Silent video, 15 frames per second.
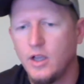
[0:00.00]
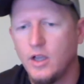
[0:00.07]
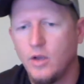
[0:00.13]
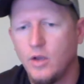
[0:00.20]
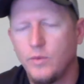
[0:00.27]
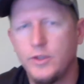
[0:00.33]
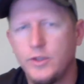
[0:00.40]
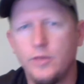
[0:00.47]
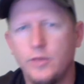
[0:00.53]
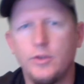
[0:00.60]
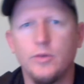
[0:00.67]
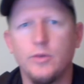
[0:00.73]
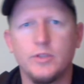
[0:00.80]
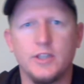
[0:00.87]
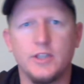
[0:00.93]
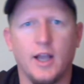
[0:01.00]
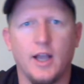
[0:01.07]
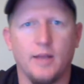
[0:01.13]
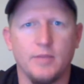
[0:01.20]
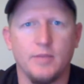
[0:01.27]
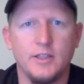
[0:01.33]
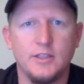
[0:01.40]
when you do a
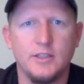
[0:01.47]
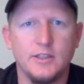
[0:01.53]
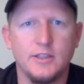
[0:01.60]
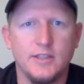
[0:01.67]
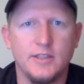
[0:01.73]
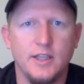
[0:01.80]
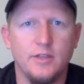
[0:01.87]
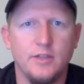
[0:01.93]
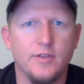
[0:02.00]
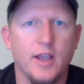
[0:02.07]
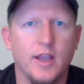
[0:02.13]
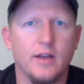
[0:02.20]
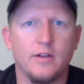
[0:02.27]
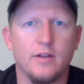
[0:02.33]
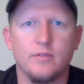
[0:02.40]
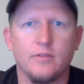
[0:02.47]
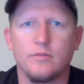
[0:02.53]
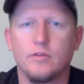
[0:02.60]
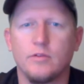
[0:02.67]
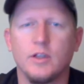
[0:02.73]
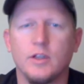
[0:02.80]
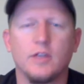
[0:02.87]
job, let's just say you've got a
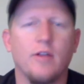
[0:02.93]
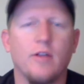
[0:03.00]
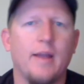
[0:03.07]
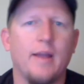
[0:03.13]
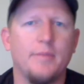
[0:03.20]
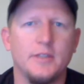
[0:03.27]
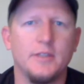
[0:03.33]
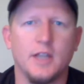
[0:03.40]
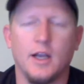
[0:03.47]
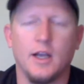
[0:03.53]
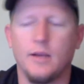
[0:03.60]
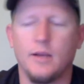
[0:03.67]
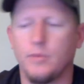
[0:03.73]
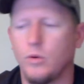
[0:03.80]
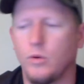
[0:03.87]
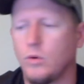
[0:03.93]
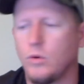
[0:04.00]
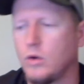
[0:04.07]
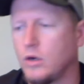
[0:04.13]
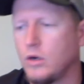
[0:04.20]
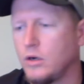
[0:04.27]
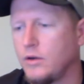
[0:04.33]
really crappy job,
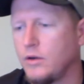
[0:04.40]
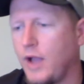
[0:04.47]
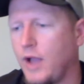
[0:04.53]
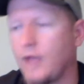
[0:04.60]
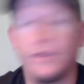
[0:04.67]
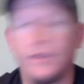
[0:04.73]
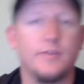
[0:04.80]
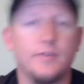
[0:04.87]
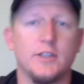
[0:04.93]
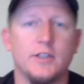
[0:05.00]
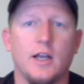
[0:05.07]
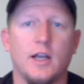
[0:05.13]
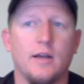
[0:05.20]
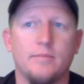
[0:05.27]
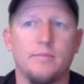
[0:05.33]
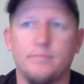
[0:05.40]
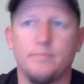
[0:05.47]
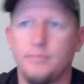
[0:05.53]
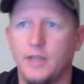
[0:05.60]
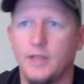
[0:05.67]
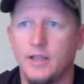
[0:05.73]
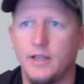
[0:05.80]
or I'll give a job
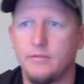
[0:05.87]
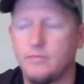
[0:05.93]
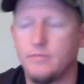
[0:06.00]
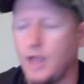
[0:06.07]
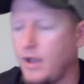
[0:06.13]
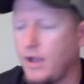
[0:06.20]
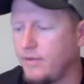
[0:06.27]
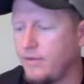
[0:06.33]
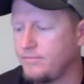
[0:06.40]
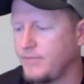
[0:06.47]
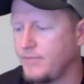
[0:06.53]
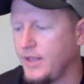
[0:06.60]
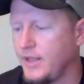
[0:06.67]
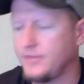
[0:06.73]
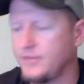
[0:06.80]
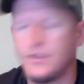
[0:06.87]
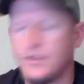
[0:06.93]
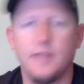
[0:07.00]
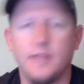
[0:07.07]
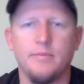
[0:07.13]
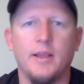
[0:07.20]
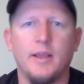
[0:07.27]
that has
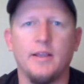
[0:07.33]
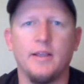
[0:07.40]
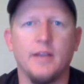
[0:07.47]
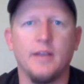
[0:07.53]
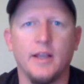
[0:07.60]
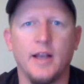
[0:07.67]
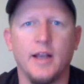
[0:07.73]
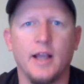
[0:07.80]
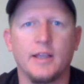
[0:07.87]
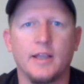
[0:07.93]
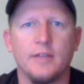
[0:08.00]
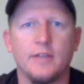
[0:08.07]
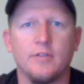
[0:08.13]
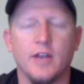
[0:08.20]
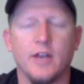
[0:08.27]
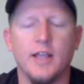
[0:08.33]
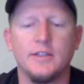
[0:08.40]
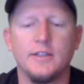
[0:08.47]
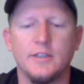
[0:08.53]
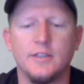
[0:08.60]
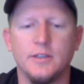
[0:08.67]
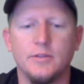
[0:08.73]
hit me and I can relate
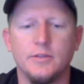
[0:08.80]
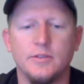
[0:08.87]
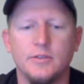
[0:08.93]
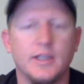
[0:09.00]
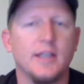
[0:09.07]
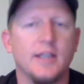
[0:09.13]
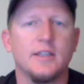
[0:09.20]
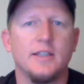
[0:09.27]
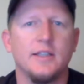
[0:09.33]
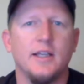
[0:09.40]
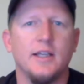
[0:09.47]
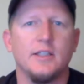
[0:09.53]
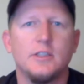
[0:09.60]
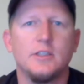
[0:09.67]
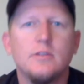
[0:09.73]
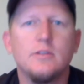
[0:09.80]
to, digging a ditch.